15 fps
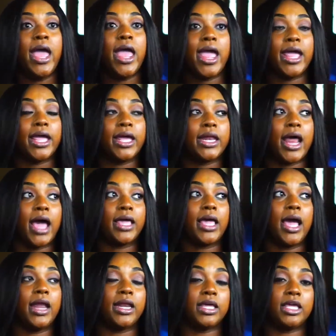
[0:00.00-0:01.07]
And I
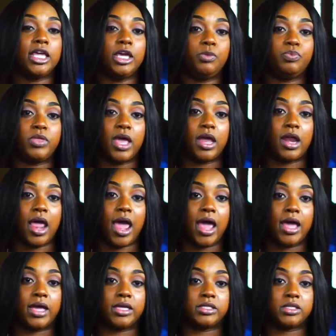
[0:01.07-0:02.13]
kind of keep that
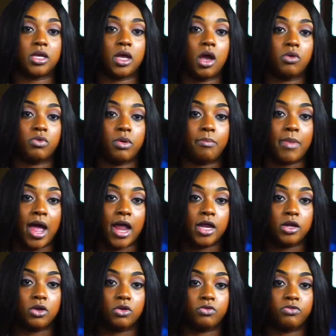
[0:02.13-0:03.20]
as a
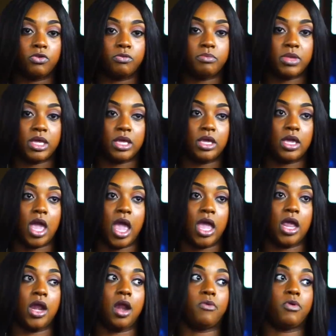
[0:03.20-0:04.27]
reminder for me
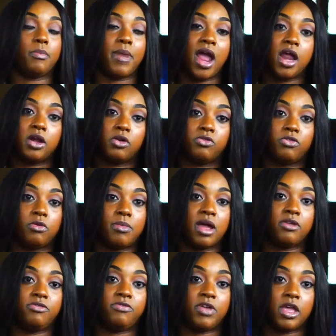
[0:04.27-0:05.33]
and a reminder for my
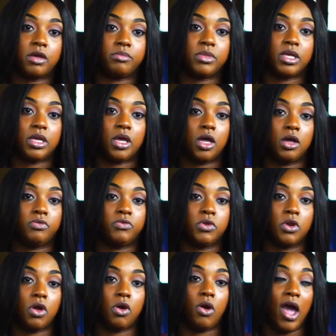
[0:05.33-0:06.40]
family of, you
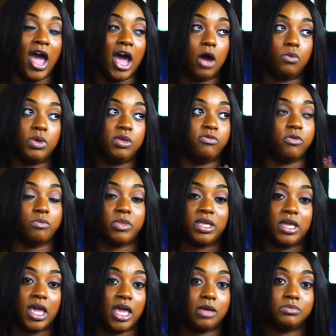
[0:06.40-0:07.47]
know, how we even
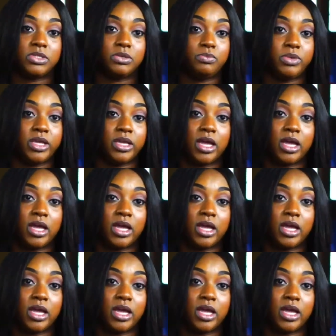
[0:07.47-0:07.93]
became to be.